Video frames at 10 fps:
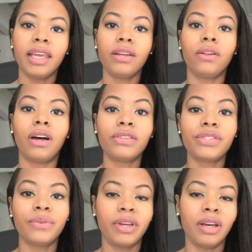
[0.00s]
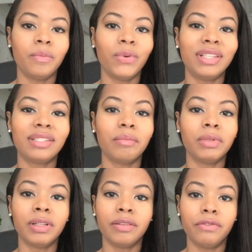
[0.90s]
It'll also come with
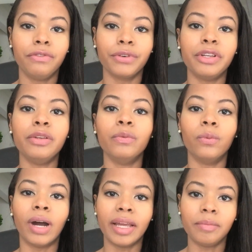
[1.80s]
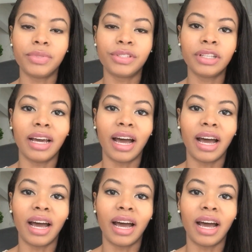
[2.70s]
some lint-free wipes.